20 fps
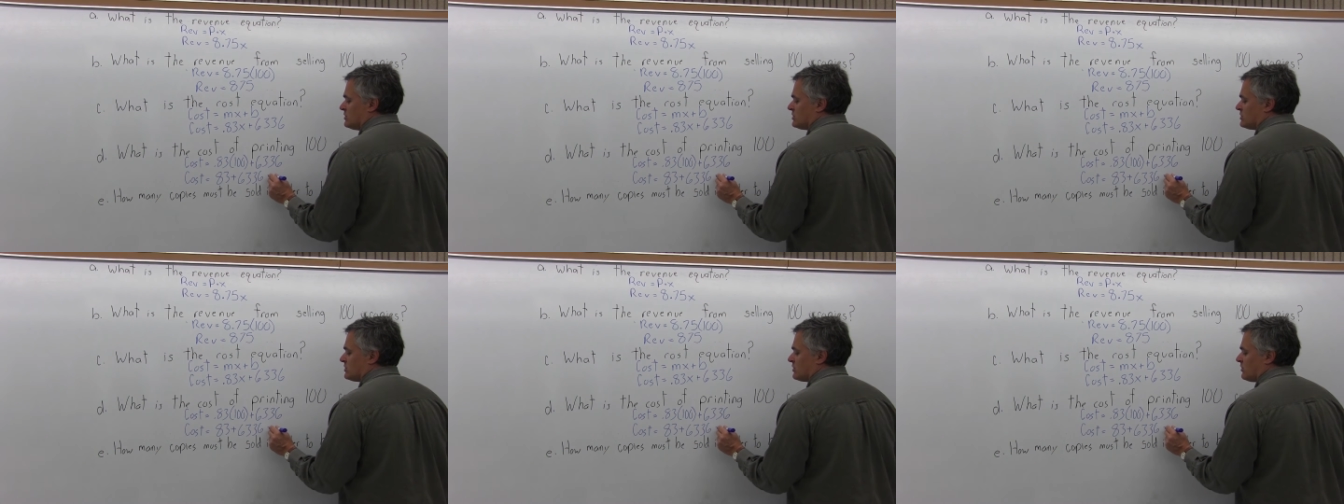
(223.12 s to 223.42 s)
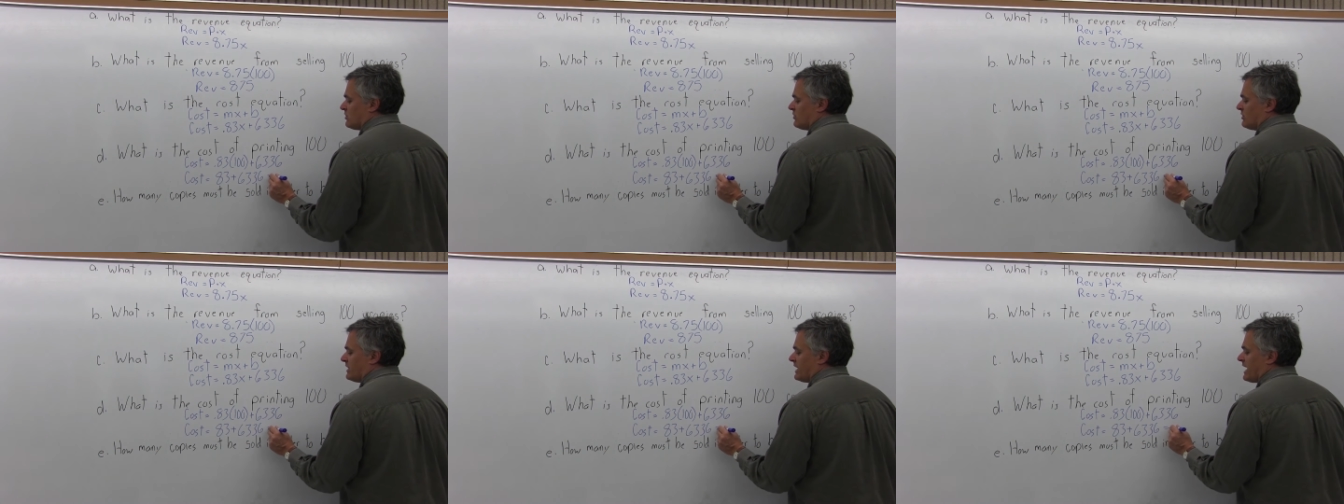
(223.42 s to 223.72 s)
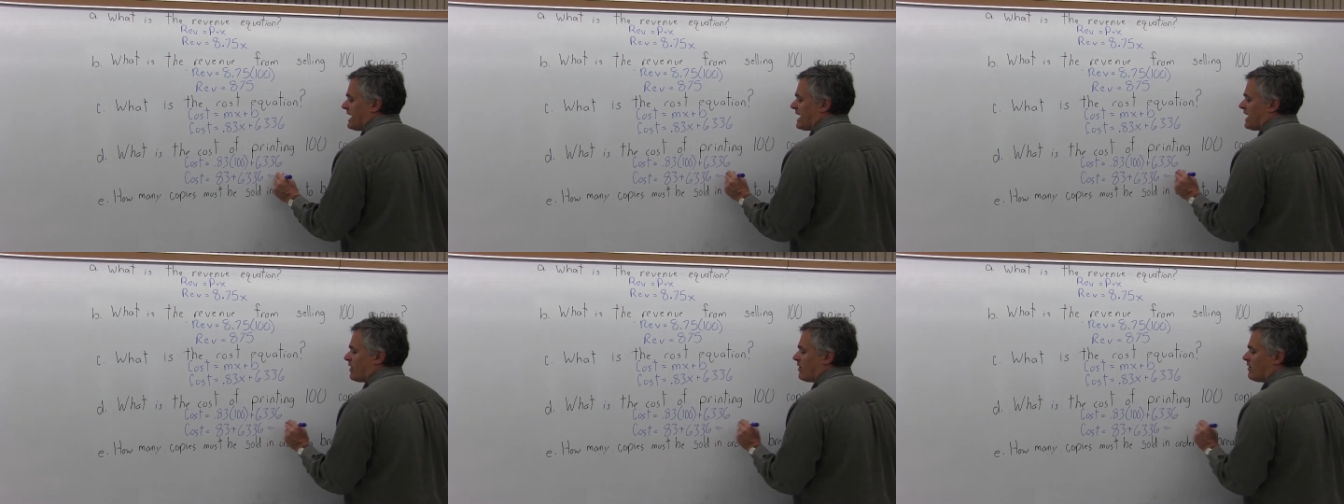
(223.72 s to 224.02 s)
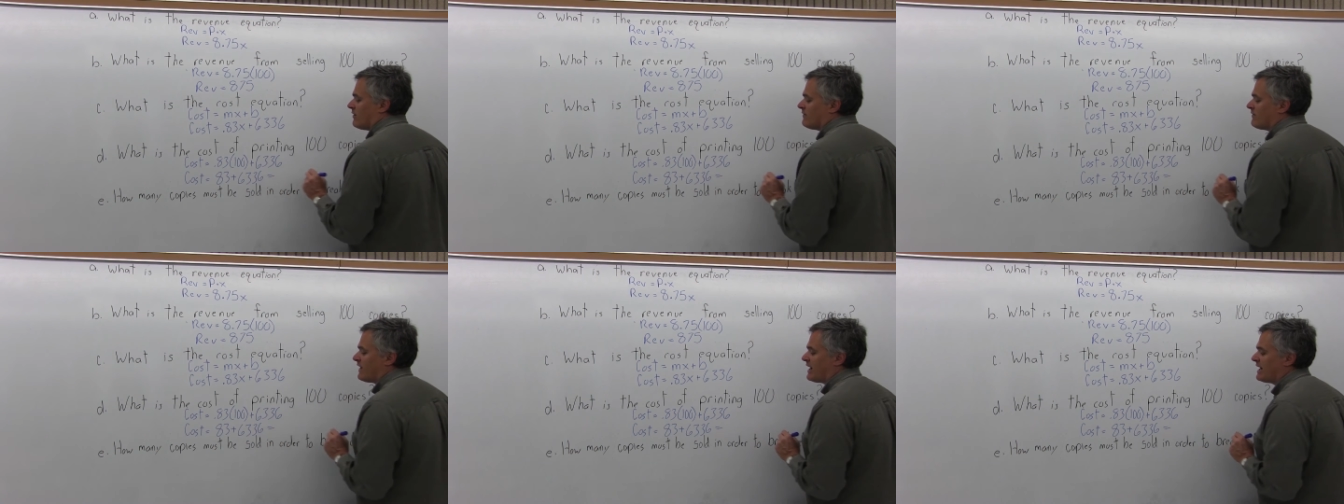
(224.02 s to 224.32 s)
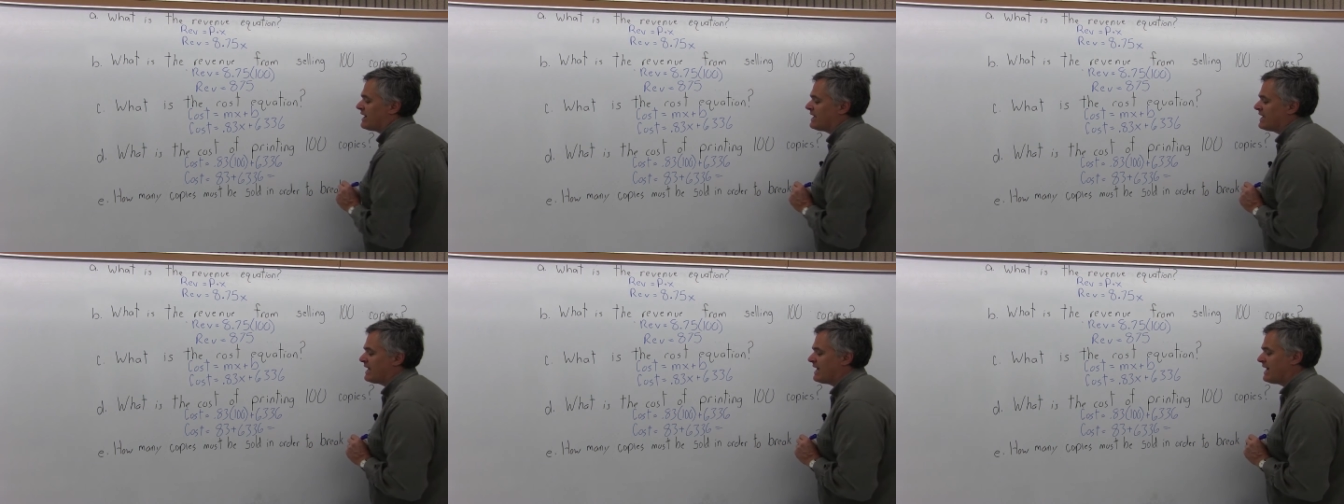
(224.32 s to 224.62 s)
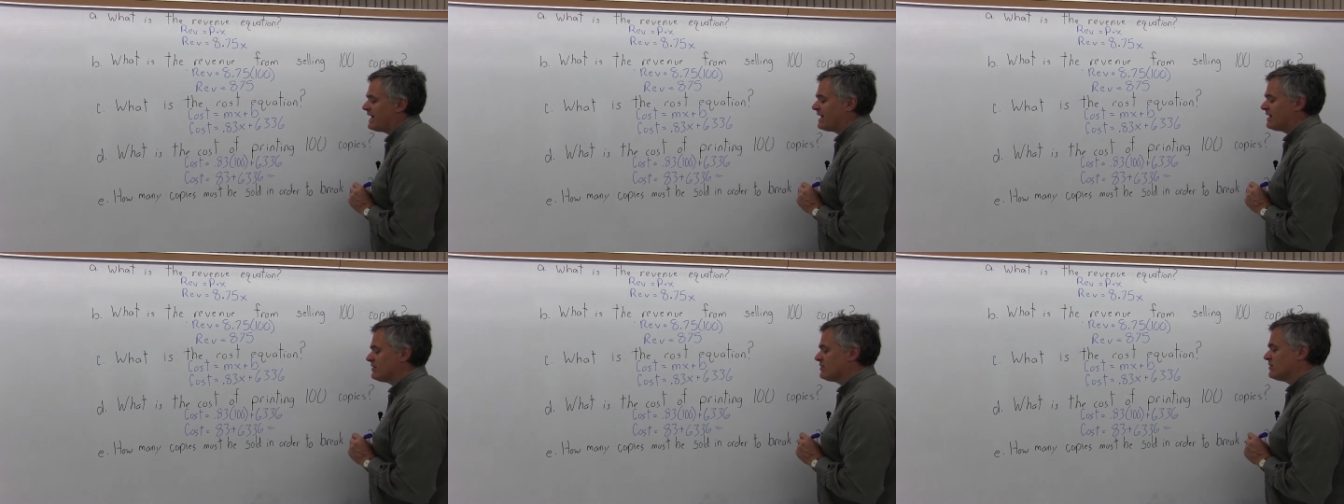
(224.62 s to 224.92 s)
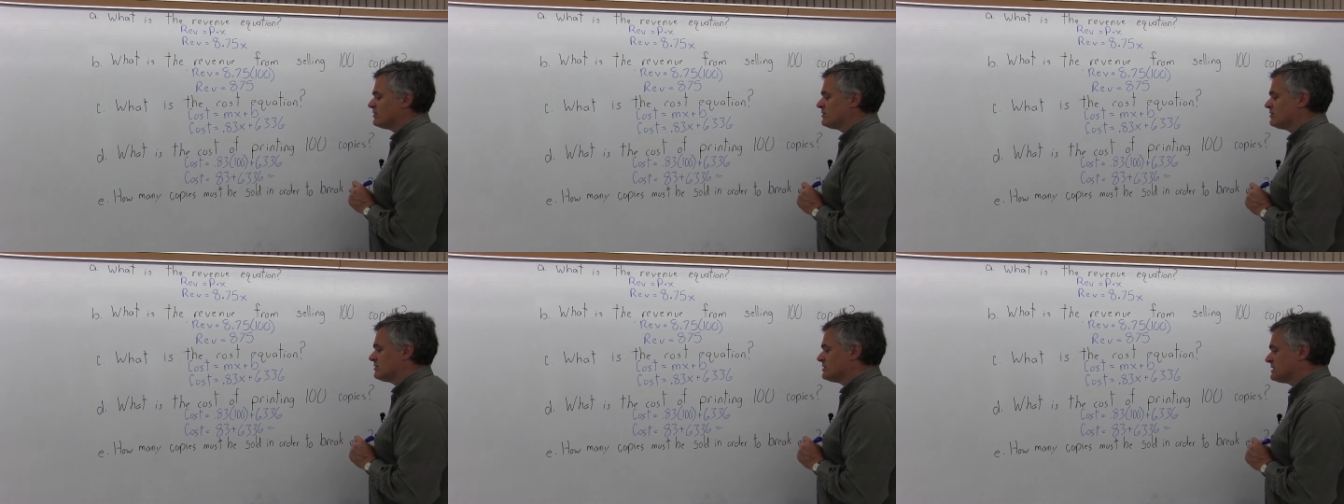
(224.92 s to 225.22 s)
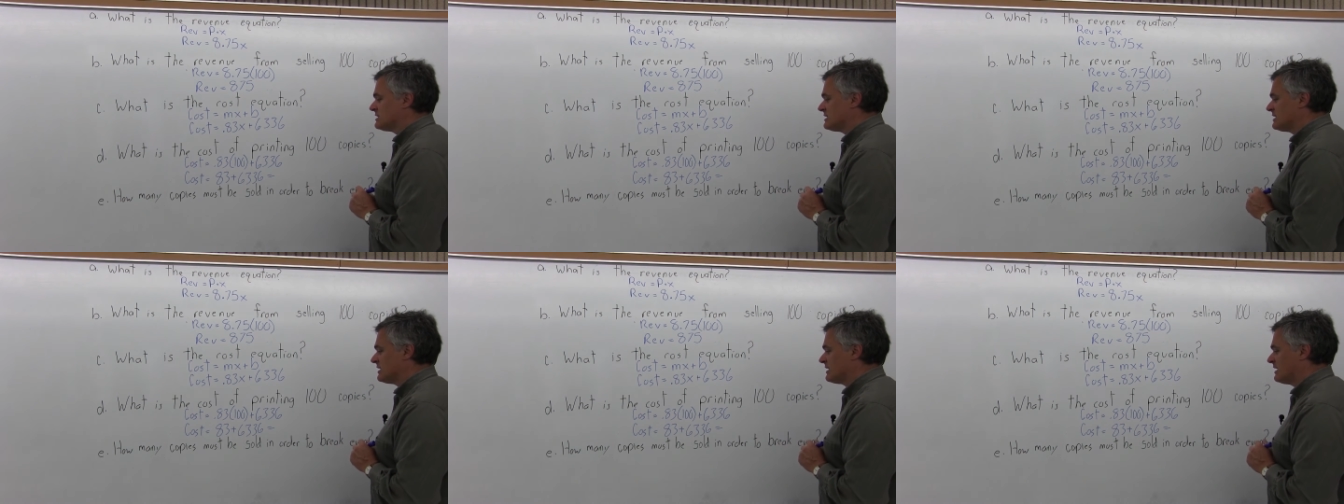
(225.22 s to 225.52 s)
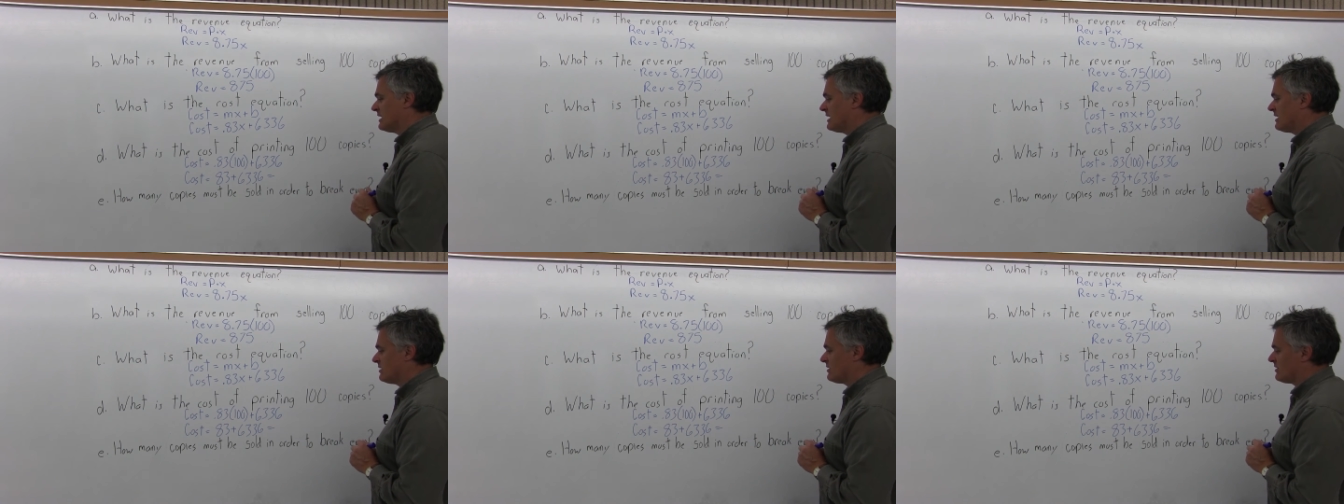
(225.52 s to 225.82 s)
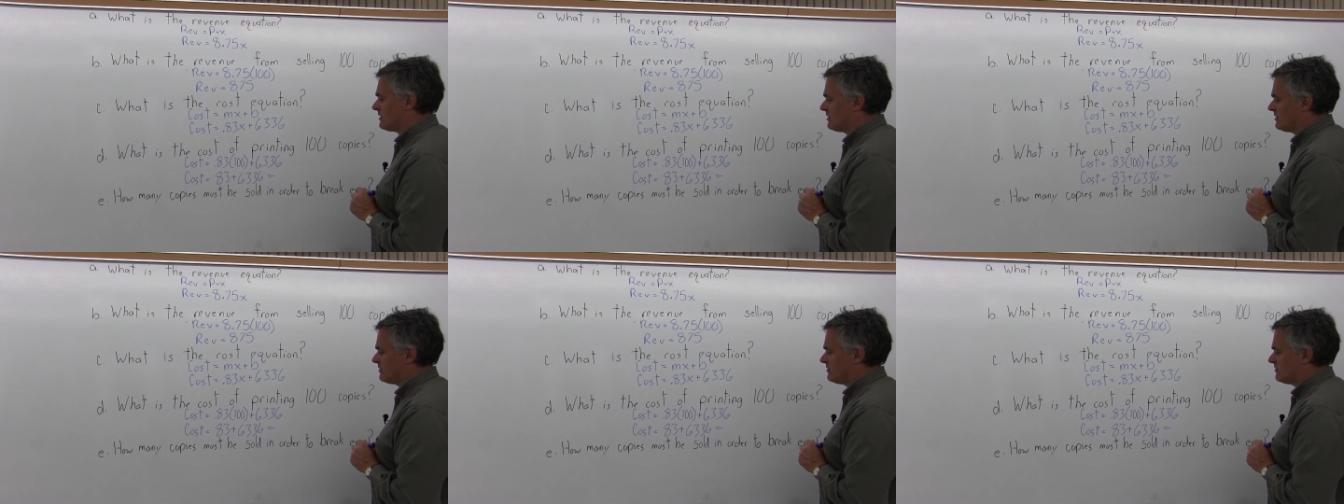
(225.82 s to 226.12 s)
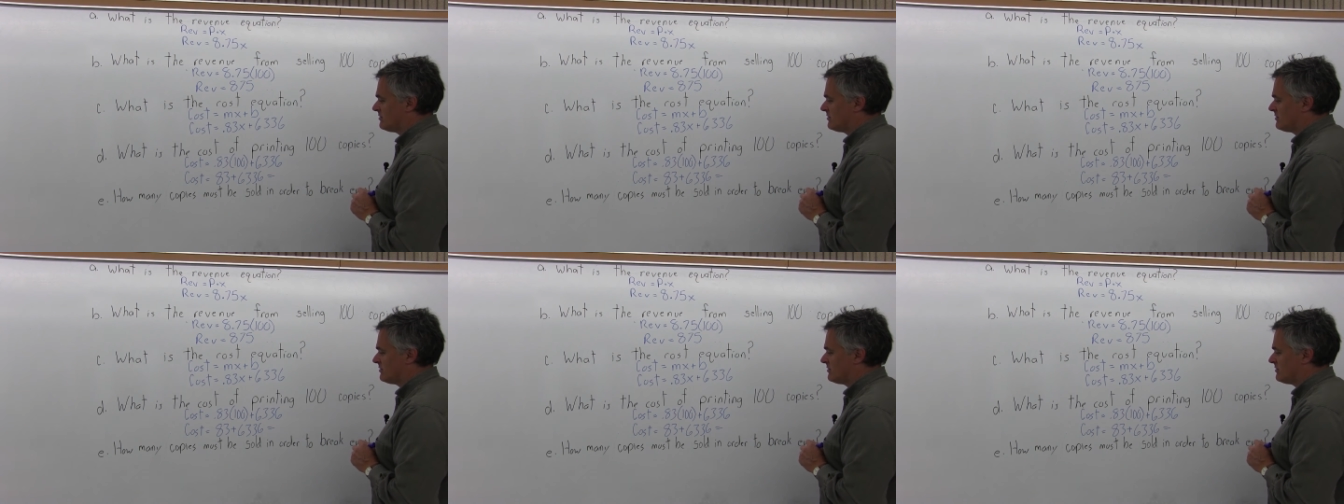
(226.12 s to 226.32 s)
So now if I add those together,